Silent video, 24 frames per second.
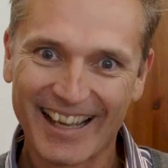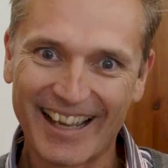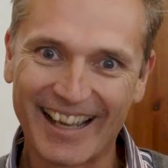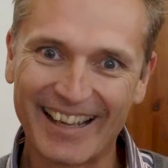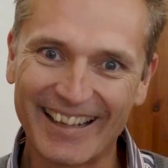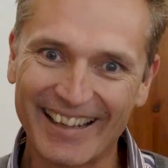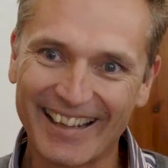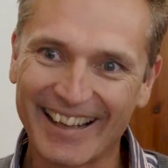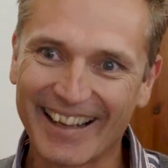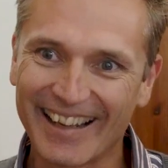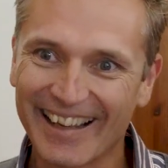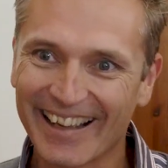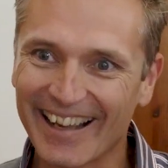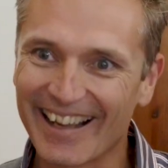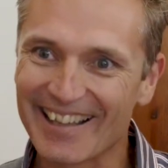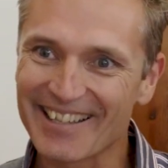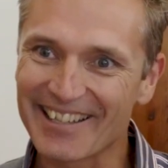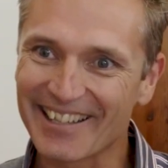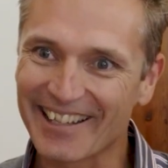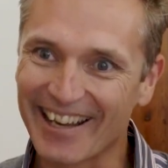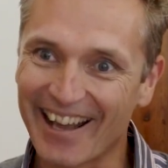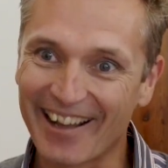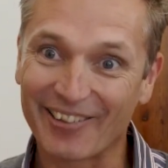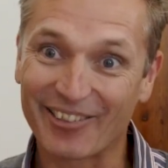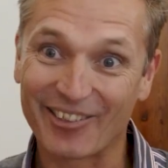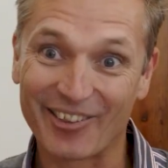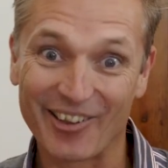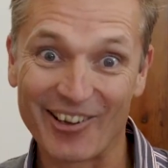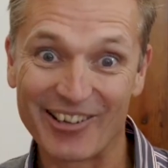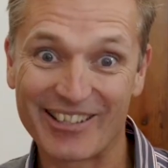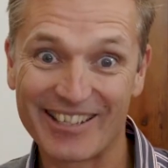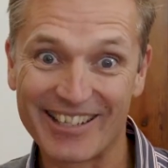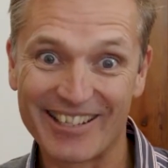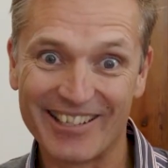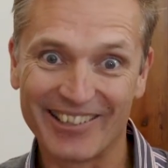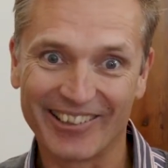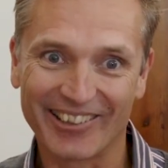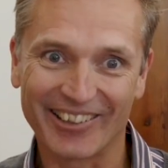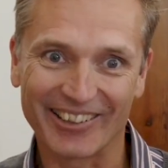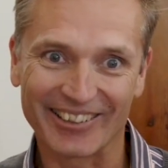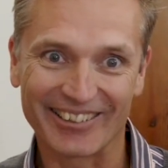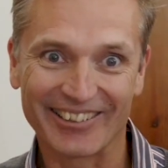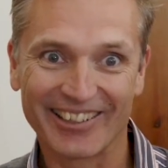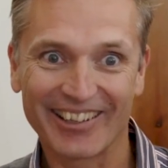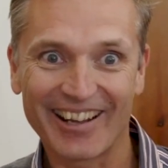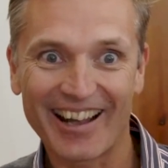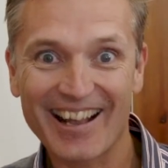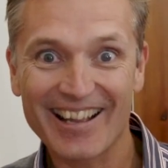and uh, as a young 13 year
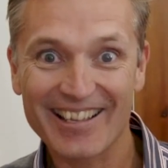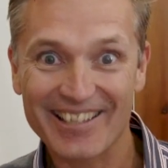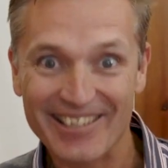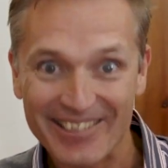old, you're a ah,